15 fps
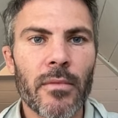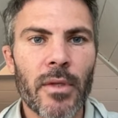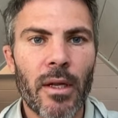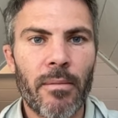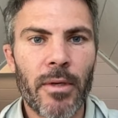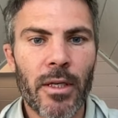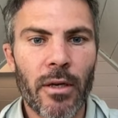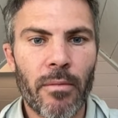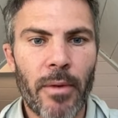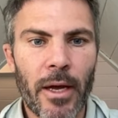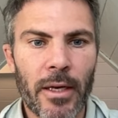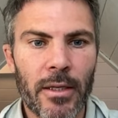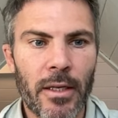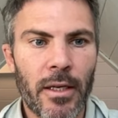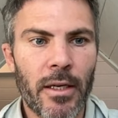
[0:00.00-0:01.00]
let me go
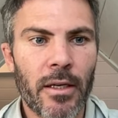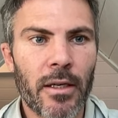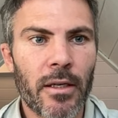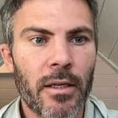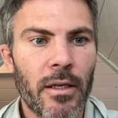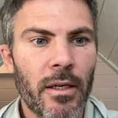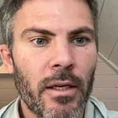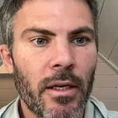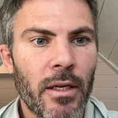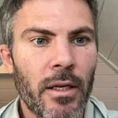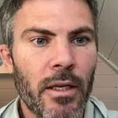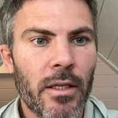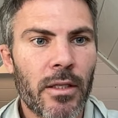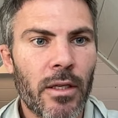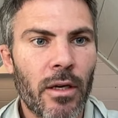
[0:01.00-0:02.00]
back to here.
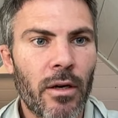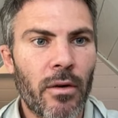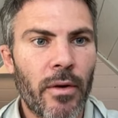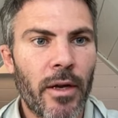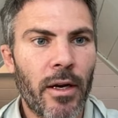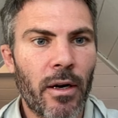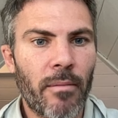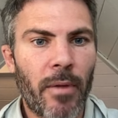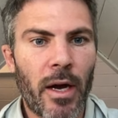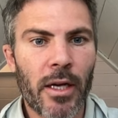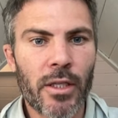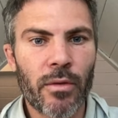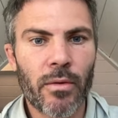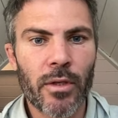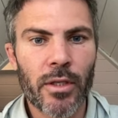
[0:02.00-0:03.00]
So in our
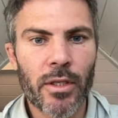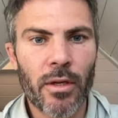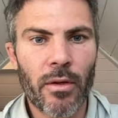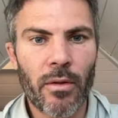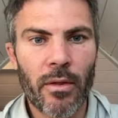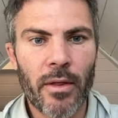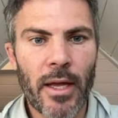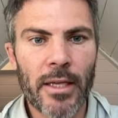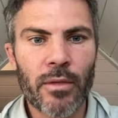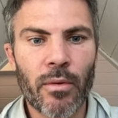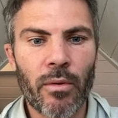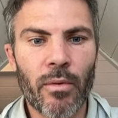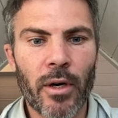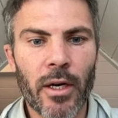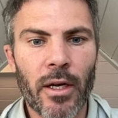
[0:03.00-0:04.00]
modules, so that's what
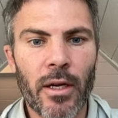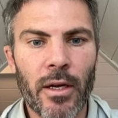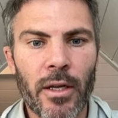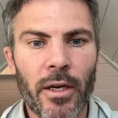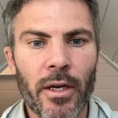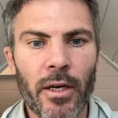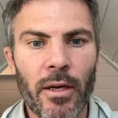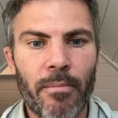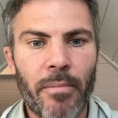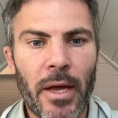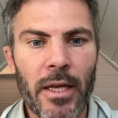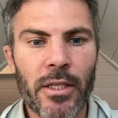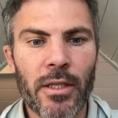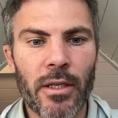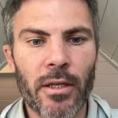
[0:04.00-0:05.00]
you're gonna
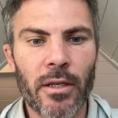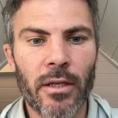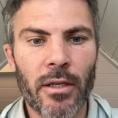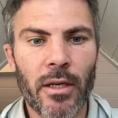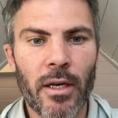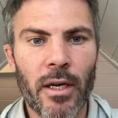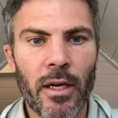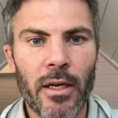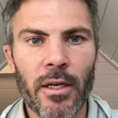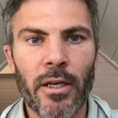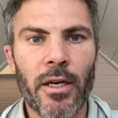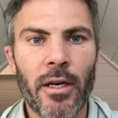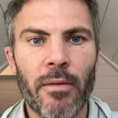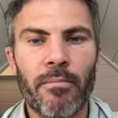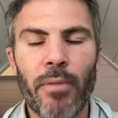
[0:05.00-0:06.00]
paste you're
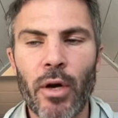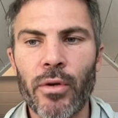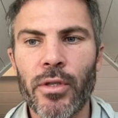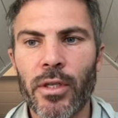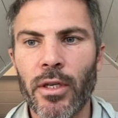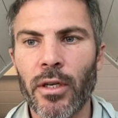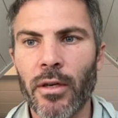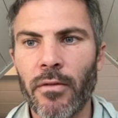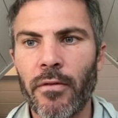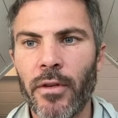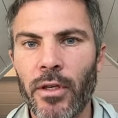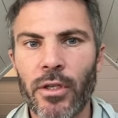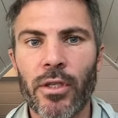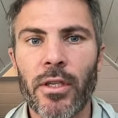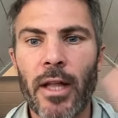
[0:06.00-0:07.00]
gonna post your
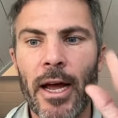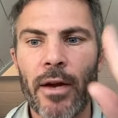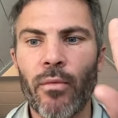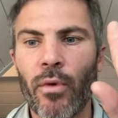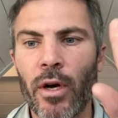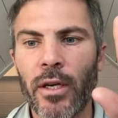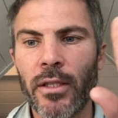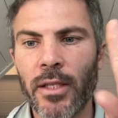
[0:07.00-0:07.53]
slide one.